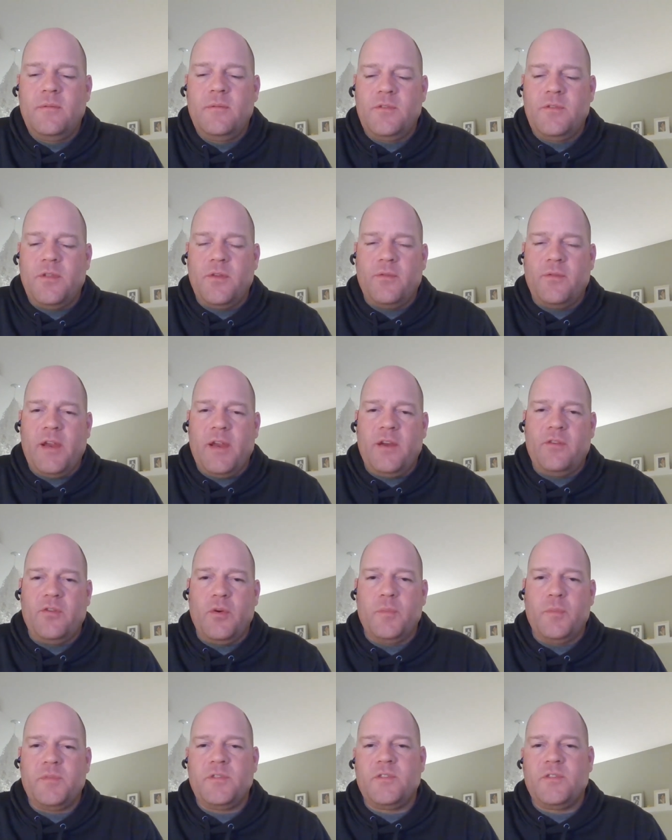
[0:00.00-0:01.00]
to the right
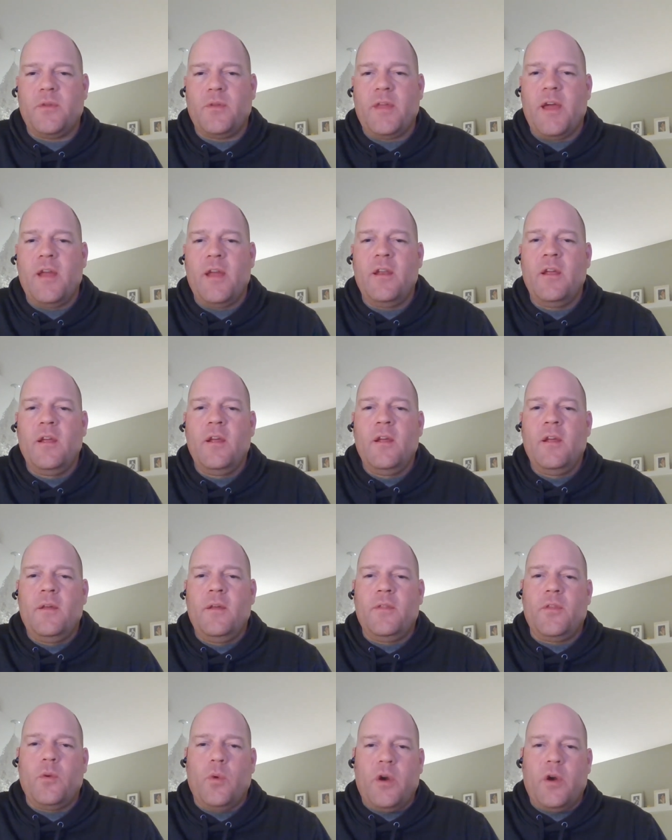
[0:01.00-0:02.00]
groups so that
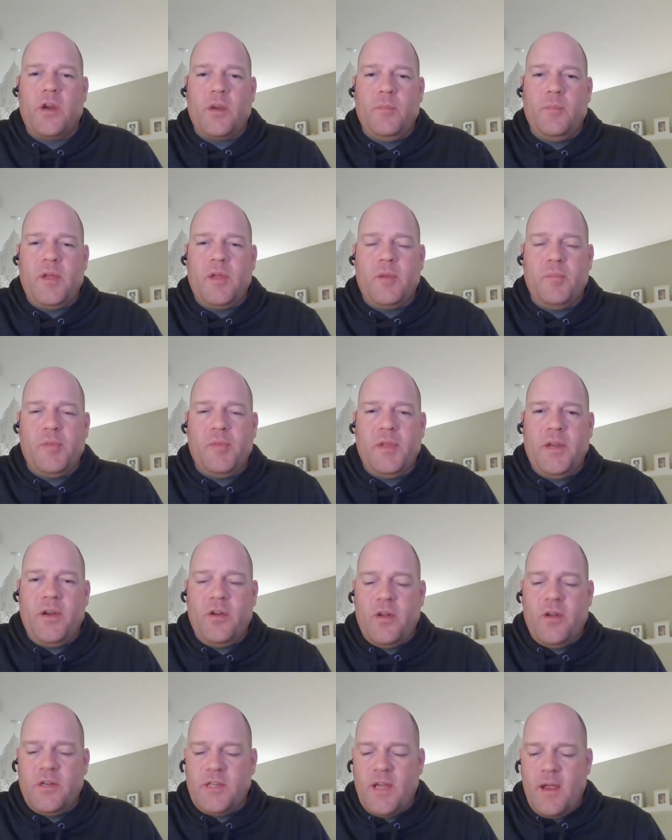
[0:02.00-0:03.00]
the work can be
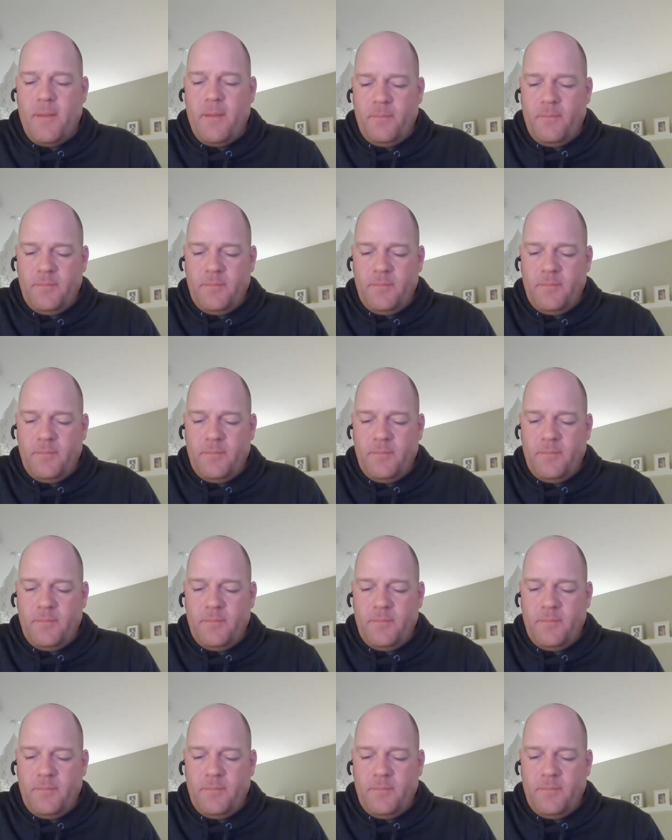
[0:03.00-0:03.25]
completed on time.